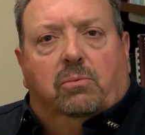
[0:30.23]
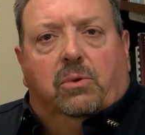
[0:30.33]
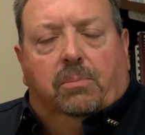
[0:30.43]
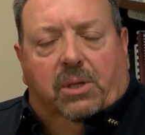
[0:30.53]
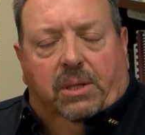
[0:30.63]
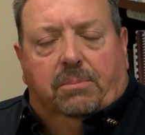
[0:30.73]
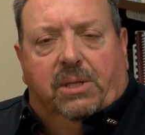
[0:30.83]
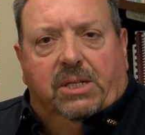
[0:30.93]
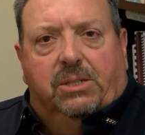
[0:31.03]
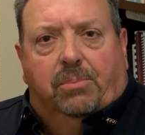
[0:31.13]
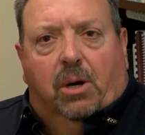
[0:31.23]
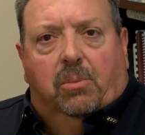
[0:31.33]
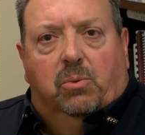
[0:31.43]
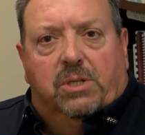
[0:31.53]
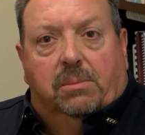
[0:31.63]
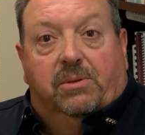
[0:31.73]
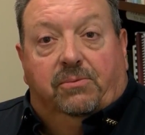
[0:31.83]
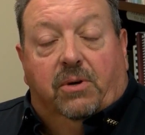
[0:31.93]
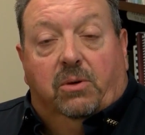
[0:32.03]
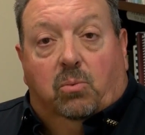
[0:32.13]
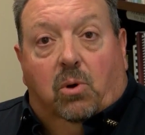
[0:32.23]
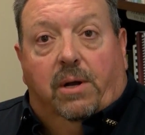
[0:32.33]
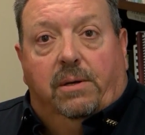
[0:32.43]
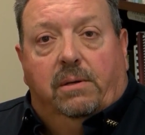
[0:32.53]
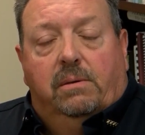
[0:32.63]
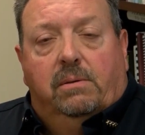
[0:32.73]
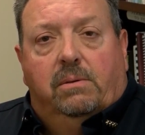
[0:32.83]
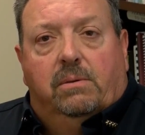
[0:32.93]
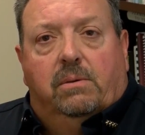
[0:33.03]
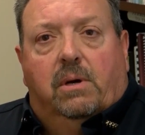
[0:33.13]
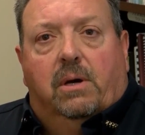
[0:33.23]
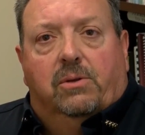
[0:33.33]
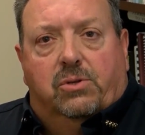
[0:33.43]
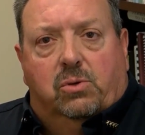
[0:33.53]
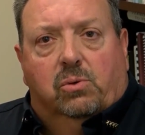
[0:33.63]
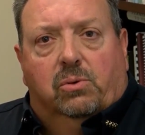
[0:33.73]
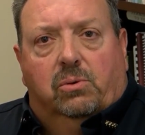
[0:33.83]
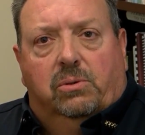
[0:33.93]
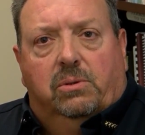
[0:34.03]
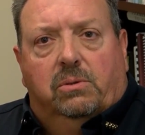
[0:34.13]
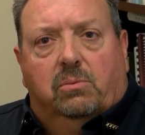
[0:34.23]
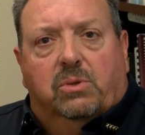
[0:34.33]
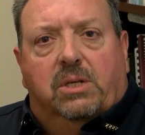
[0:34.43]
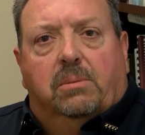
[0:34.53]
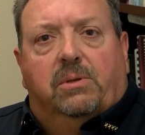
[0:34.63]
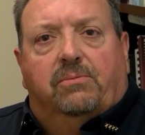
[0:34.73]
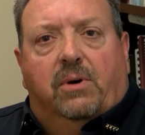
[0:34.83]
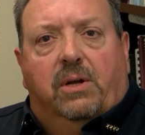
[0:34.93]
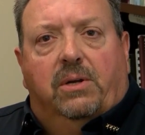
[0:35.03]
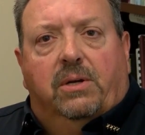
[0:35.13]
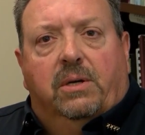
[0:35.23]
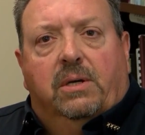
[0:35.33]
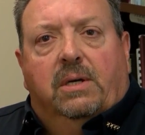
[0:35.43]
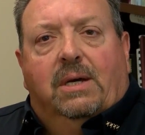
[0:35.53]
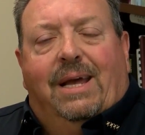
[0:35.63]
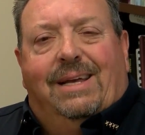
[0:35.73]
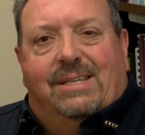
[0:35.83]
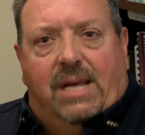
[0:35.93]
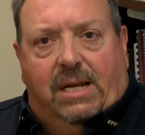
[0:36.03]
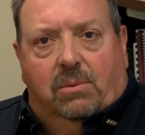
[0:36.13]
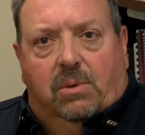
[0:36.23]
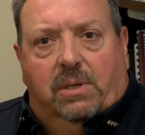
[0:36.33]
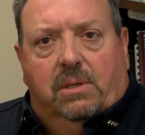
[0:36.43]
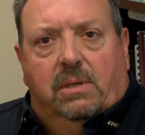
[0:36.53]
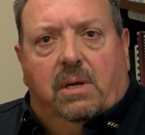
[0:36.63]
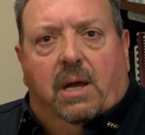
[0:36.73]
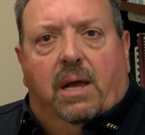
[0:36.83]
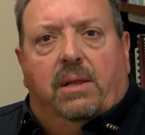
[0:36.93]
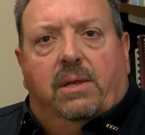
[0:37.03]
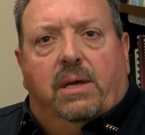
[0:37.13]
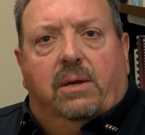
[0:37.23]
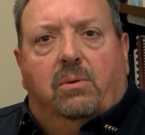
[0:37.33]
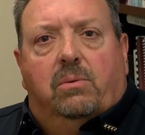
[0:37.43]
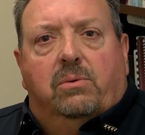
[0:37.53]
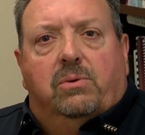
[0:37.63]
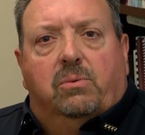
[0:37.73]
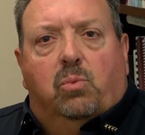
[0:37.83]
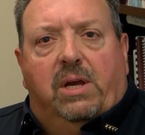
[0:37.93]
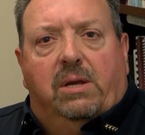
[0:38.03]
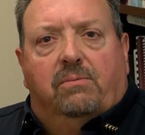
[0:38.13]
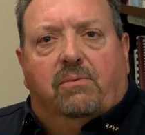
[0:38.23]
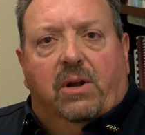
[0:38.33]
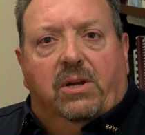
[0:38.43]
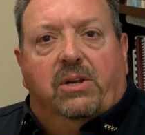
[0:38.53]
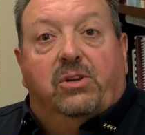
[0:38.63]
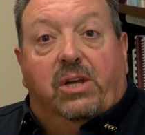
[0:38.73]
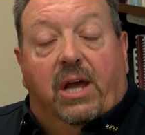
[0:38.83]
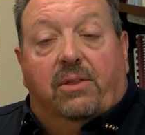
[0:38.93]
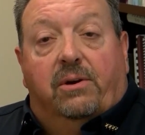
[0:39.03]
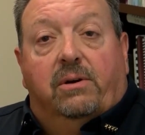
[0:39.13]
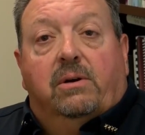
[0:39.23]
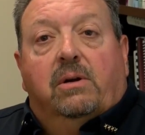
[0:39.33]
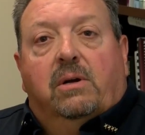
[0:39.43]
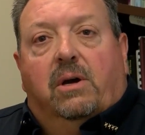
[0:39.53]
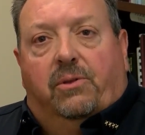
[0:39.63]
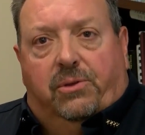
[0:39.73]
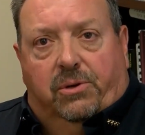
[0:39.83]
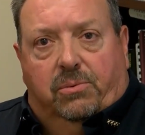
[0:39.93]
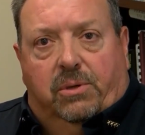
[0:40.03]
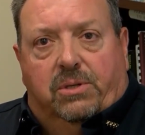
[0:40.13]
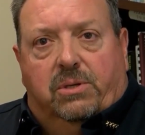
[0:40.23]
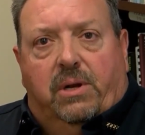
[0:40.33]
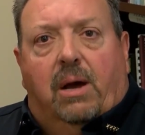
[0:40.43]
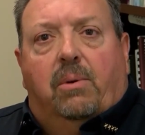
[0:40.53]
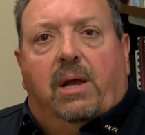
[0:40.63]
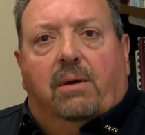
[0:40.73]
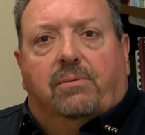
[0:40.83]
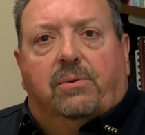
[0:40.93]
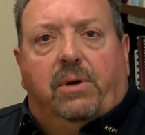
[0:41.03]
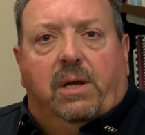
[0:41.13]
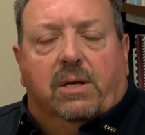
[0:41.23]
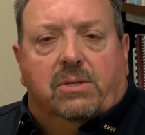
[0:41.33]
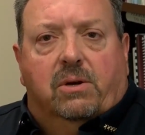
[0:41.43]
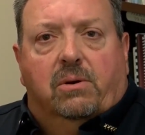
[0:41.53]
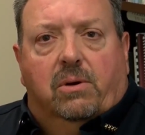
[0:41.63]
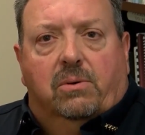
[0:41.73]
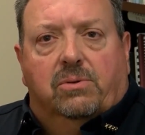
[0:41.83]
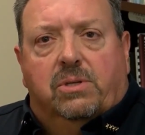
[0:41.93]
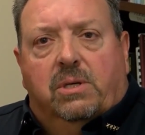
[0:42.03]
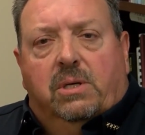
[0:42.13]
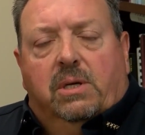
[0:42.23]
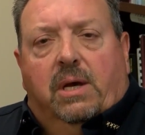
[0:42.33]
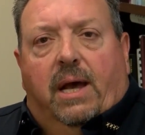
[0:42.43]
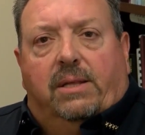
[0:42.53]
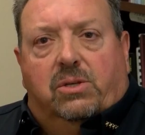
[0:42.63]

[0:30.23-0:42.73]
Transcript: The Belen Police Department was able to fund one. Uh, the school was able to fund a second one, and then we funded together a third one. So now we have three SROs at the